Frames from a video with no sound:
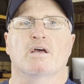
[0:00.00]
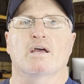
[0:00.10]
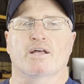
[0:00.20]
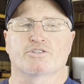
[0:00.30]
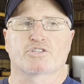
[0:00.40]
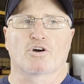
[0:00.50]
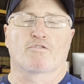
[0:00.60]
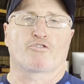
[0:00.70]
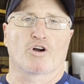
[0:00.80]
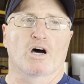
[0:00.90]
And so
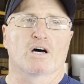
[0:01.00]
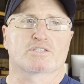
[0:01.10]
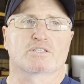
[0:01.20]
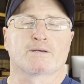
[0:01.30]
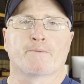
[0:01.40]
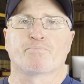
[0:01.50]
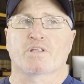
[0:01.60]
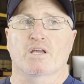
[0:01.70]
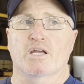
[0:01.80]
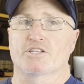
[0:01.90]
for us,
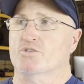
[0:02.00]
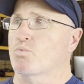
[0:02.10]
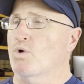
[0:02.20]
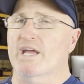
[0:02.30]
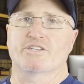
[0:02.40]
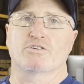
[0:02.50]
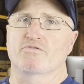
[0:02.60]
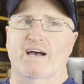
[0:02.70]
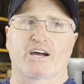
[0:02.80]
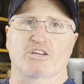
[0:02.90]
it's way too
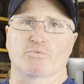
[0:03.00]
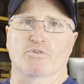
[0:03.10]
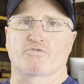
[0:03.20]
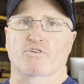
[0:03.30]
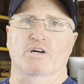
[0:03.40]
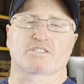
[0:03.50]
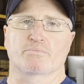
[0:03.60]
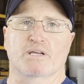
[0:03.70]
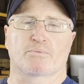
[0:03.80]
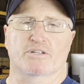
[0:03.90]
valuable for us to
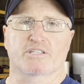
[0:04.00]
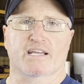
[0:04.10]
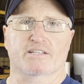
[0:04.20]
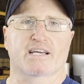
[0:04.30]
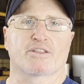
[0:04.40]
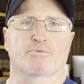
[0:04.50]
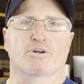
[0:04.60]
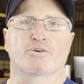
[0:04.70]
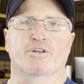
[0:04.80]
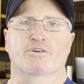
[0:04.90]
be able to take it down the
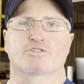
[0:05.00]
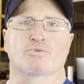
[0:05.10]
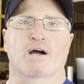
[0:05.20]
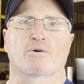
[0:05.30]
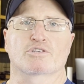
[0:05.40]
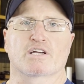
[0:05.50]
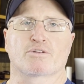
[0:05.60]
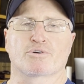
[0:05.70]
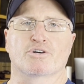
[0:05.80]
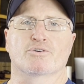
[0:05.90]
road here, 2 hours down
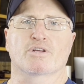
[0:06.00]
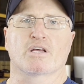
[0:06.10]
the road,